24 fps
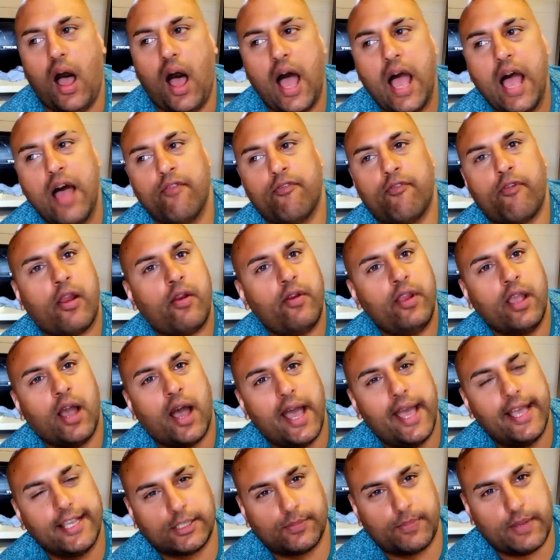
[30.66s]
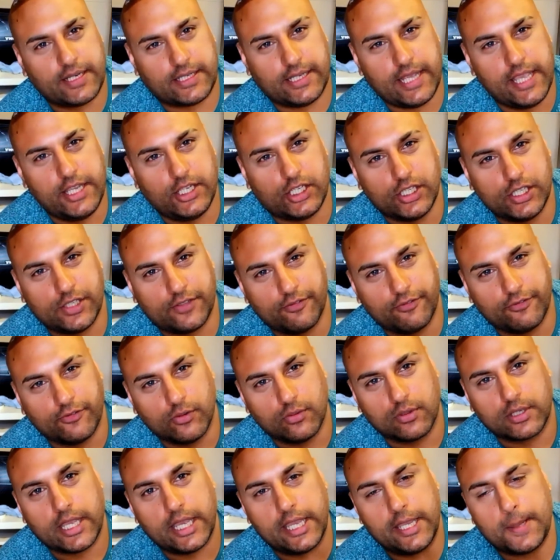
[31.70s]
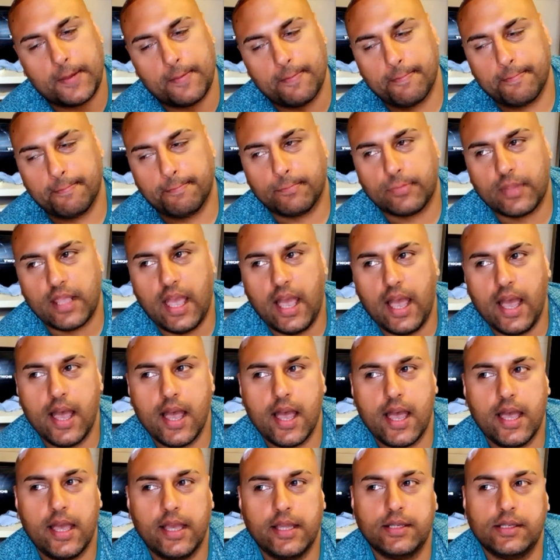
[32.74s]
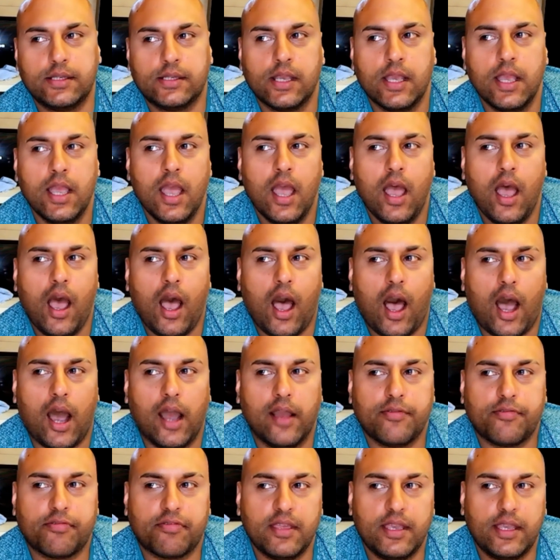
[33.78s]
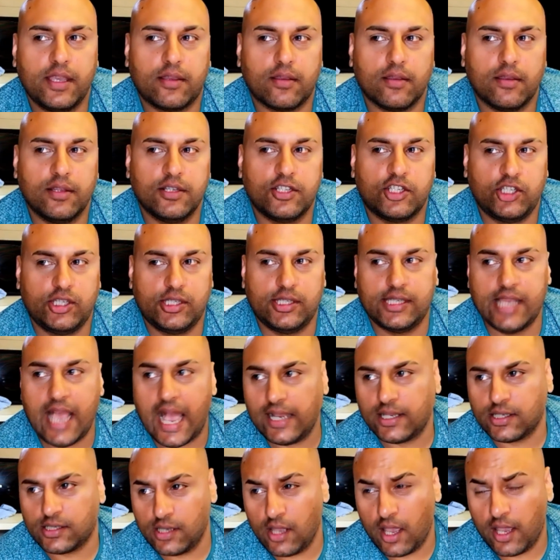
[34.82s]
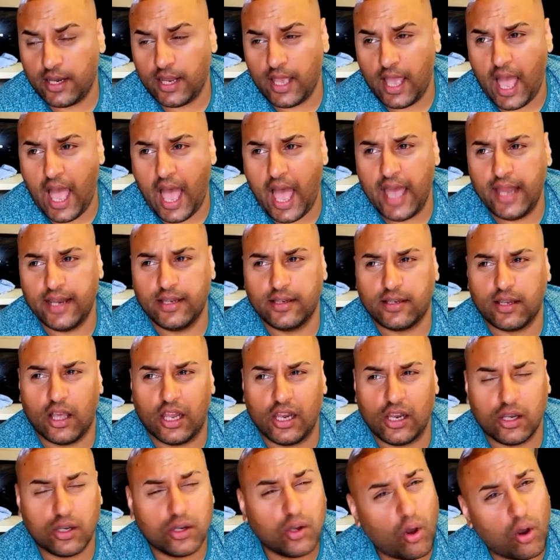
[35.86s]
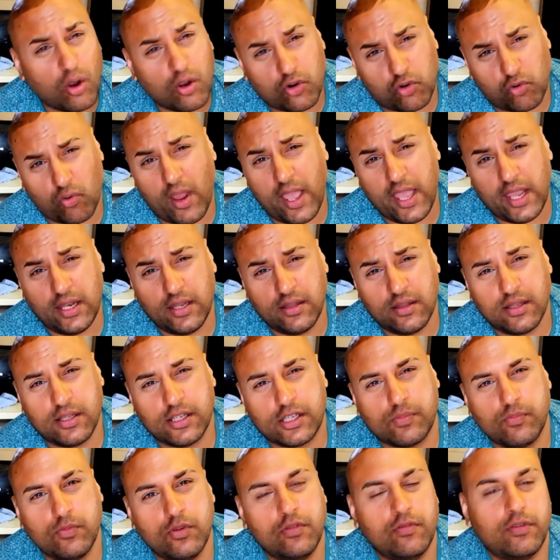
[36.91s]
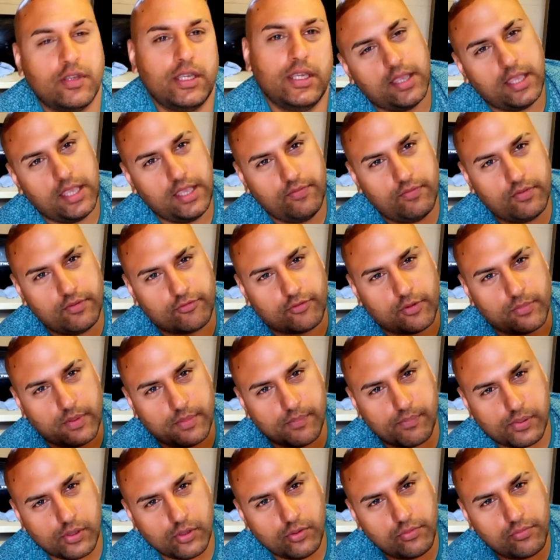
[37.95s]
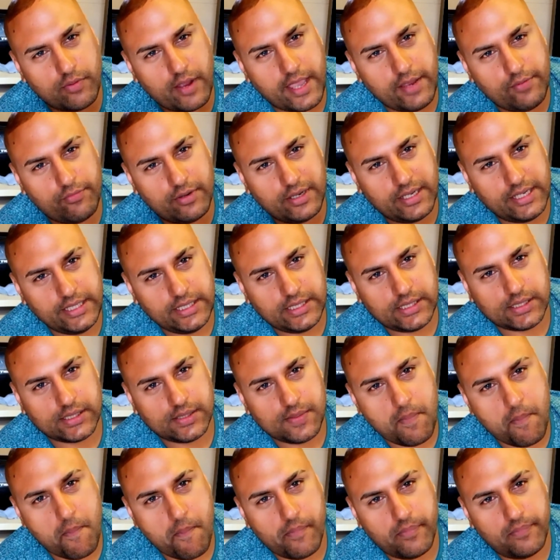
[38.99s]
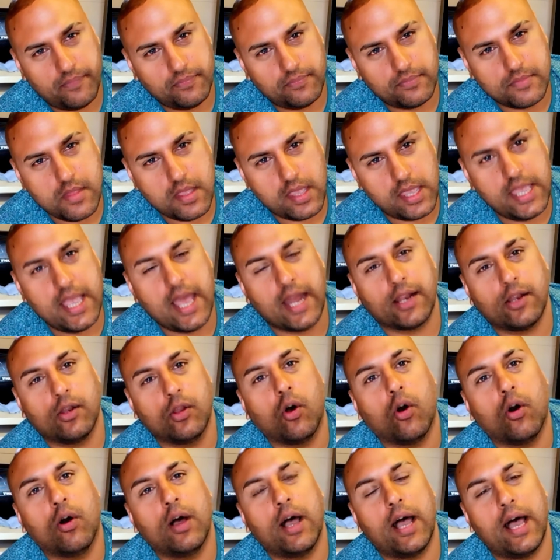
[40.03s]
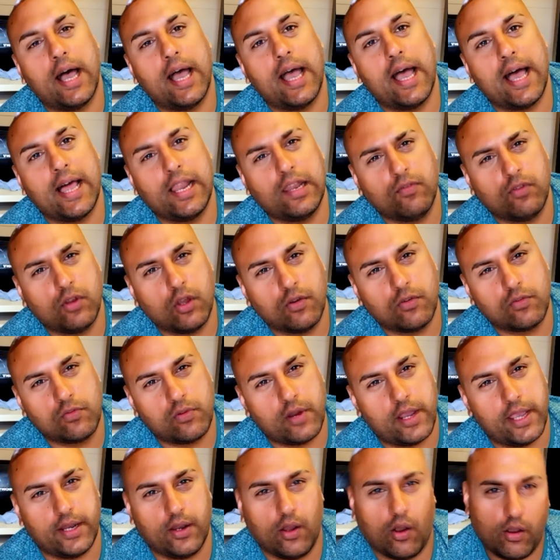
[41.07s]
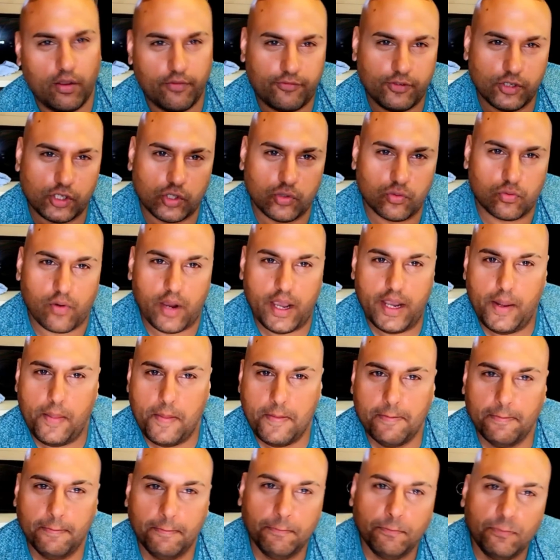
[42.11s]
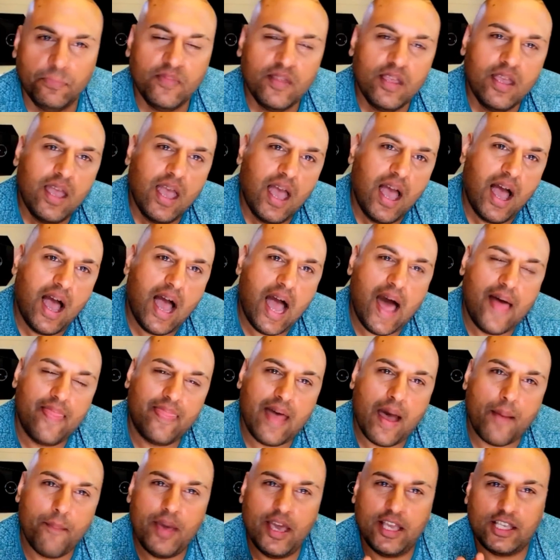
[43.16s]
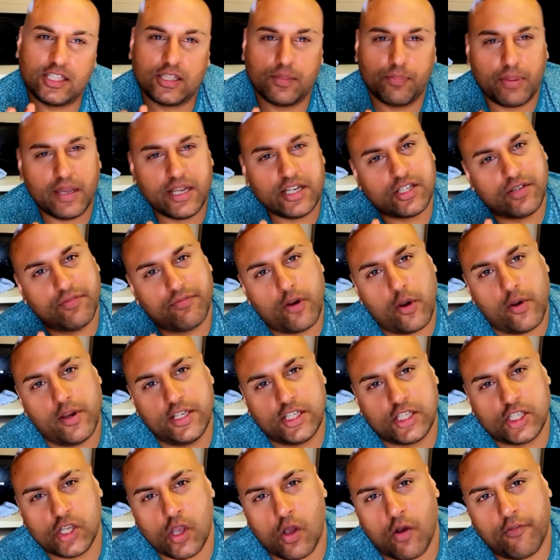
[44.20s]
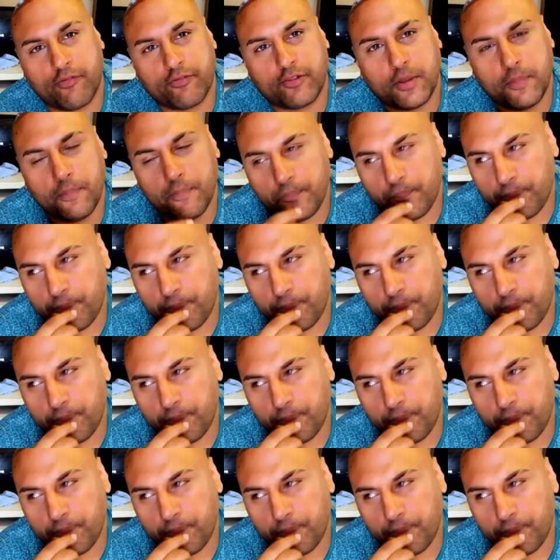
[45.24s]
I have very high expectations for 4K, and I think Zack Snyder added a lot of grain in this movie, even from the Blu-ray release. He had a hell of a lot of grain, artificial grain, and that makes the picture very soft.